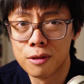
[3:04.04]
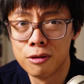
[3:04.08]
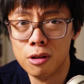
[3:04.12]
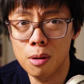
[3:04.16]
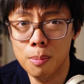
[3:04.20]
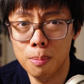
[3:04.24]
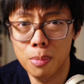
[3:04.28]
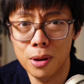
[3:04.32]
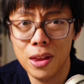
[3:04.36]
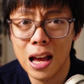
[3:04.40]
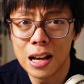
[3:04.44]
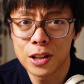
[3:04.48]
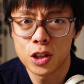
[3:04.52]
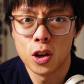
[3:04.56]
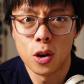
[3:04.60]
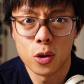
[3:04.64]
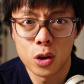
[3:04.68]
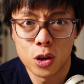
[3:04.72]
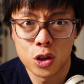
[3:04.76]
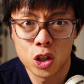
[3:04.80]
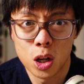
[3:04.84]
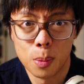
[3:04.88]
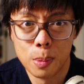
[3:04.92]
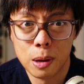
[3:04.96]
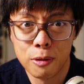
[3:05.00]
for him, but that's not going
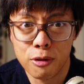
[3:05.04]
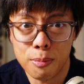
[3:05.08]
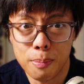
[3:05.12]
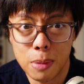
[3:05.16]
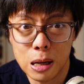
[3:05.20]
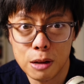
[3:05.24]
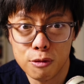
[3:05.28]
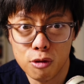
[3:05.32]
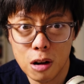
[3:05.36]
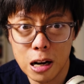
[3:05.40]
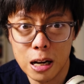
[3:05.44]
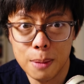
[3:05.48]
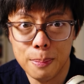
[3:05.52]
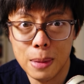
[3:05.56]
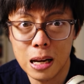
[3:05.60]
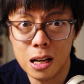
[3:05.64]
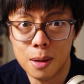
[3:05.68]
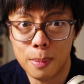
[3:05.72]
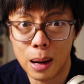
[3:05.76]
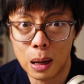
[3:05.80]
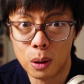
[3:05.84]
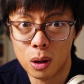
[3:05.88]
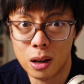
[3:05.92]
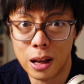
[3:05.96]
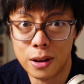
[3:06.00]
to stop me from being really mean
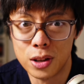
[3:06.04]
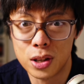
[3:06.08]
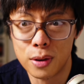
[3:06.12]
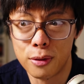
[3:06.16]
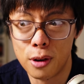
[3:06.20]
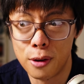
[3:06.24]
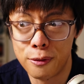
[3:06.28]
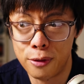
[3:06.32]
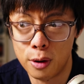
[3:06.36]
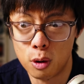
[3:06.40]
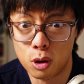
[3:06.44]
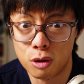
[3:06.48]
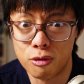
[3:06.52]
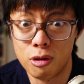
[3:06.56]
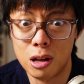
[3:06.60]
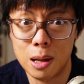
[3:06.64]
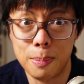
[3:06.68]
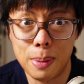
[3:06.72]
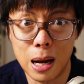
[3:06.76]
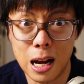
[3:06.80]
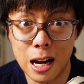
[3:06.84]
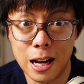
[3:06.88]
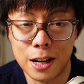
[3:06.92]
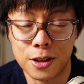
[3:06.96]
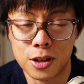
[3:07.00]
about the lens if I feel it's really
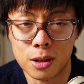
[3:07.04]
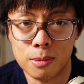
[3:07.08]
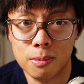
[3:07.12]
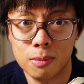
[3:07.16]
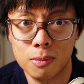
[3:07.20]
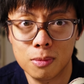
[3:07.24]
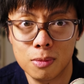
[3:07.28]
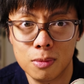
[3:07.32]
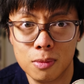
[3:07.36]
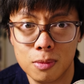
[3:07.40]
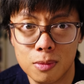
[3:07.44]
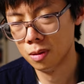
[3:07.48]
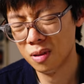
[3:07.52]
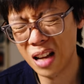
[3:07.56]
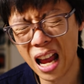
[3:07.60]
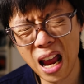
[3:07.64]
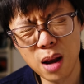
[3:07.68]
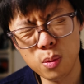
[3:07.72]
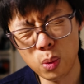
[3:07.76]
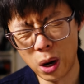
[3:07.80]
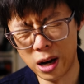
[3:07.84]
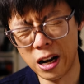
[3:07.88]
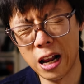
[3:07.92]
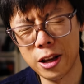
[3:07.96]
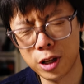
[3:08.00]
bad.
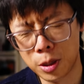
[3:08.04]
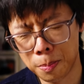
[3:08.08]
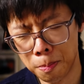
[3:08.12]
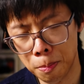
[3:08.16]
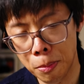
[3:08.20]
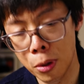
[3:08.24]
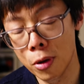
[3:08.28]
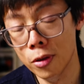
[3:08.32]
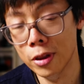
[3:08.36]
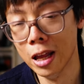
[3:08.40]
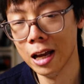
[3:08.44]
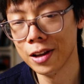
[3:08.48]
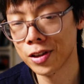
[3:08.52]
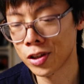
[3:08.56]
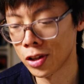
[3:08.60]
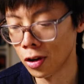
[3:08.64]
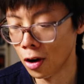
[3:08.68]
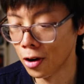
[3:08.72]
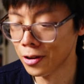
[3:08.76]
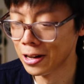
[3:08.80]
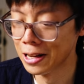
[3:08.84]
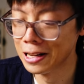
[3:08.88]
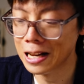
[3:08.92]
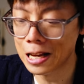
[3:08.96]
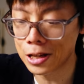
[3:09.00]
Anyway, let's put that
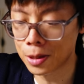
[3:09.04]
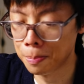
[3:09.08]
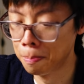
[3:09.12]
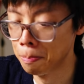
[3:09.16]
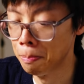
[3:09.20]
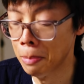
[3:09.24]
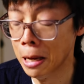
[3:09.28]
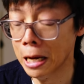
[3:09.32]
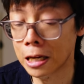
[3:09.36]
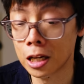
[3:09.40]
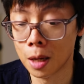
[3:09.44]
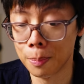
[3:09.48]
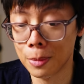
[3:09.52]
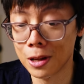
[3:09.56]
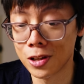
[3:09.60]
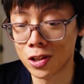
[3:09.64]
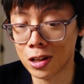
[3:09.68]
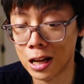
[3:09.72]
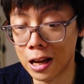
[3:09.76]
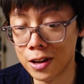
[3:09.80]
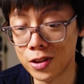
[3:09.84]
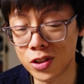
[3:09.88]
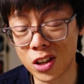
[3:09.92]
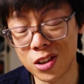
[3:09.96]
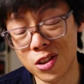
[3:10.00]
aside, and let's pick up this
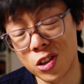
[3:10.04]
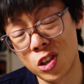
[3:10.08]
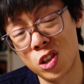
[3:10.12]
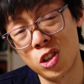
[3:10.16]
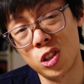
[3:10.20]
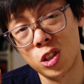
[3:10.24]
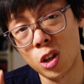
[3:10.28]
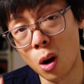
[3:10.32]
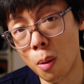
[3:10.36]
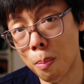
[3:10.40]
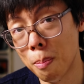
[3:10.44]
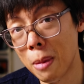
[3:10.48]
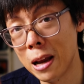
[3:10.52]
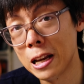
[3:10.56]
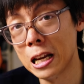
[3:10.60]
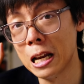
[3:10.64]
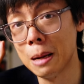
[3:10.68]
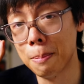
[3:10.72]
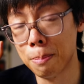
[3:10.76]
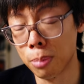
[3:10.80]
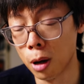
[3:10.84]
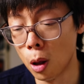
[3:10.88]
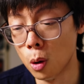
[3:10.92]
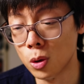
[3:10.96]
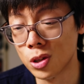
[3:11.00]
lens and stop
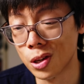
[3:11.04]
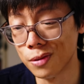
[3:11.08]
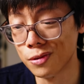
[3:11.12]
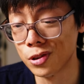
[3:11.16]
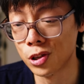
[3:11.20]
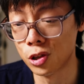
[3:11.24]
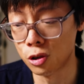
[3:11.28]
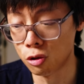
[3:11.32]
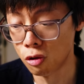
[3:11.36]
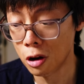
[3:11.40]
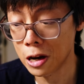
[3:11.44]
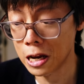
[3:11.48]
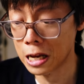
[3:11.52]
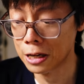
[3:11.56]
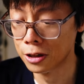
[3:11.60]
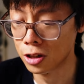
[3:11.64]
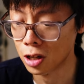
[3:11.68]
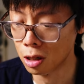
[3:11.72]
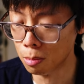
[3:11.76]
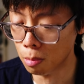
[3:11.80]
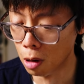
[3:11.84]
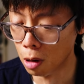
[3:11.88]
making plosives straight into the